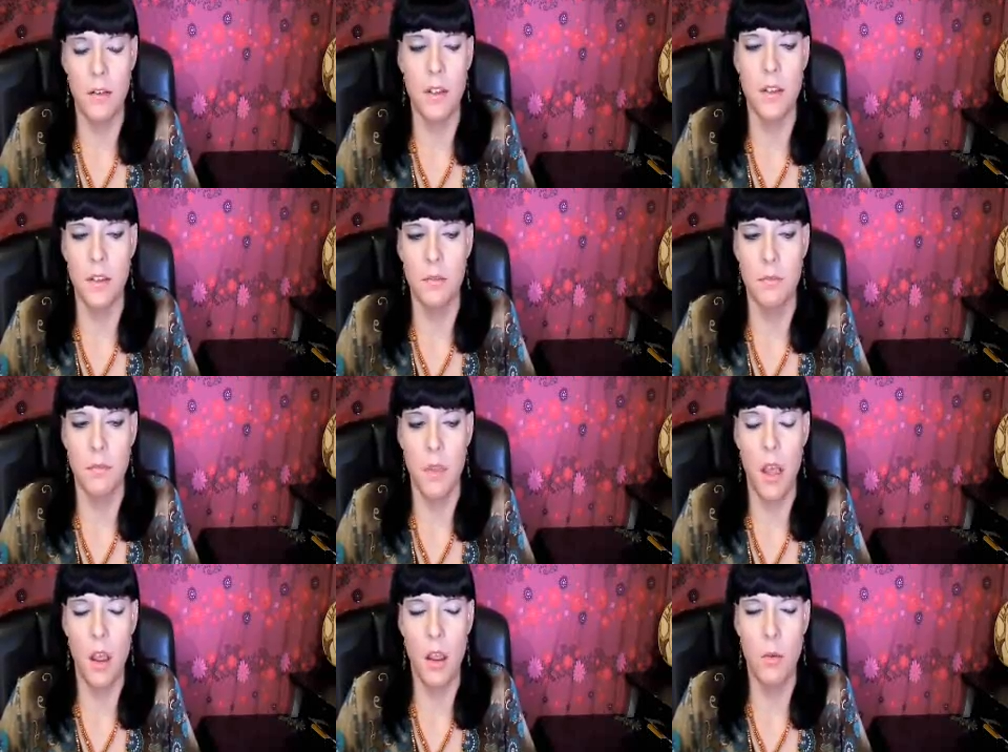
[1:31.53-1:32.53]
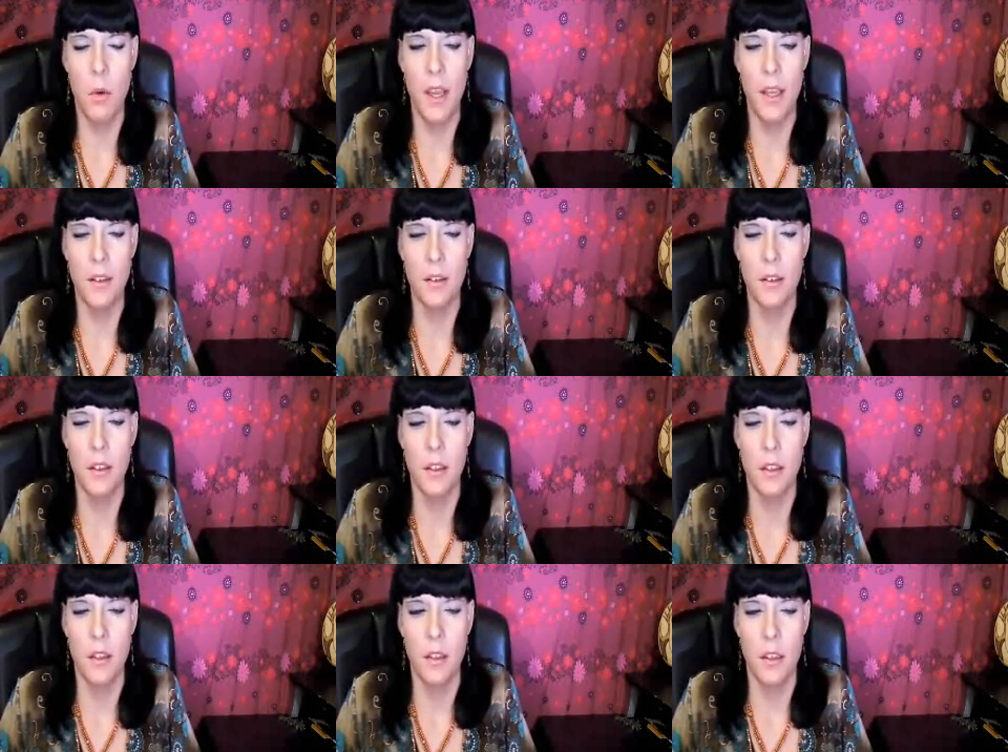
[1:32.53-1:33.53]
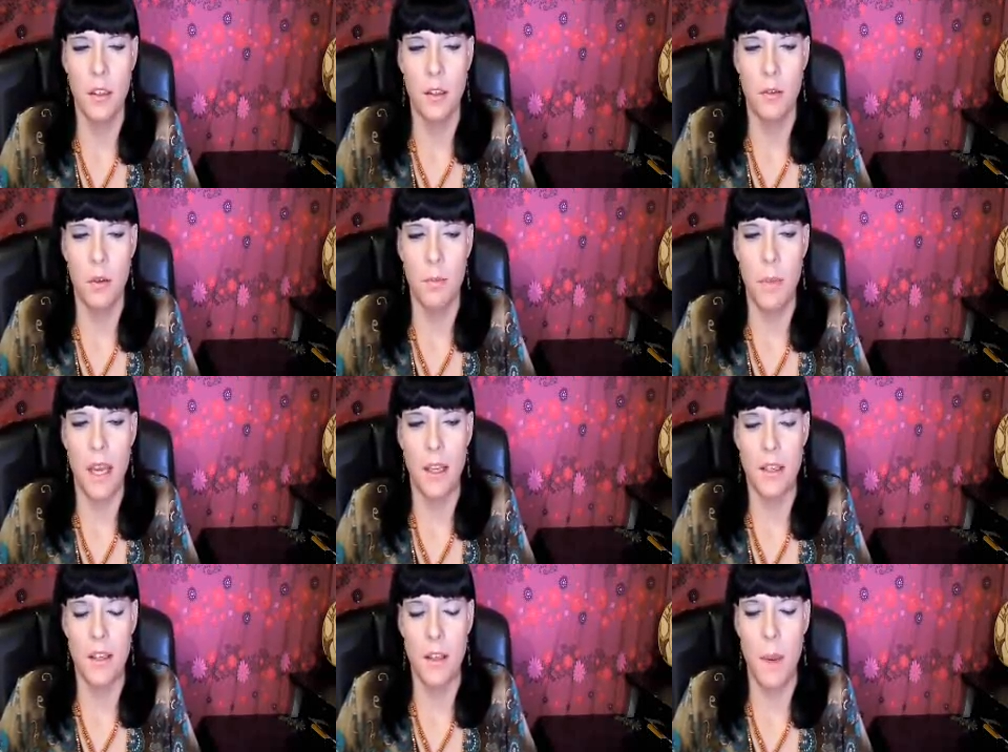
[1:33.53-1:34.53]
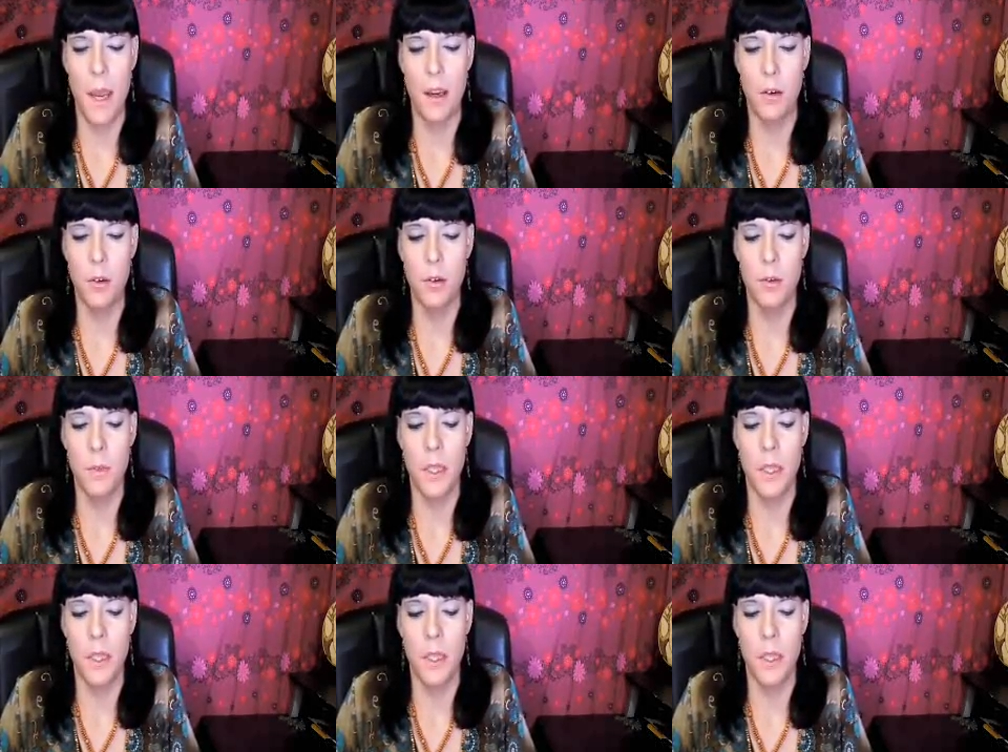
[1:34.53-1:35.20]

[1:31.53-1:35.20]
the hallway, went back into the back room,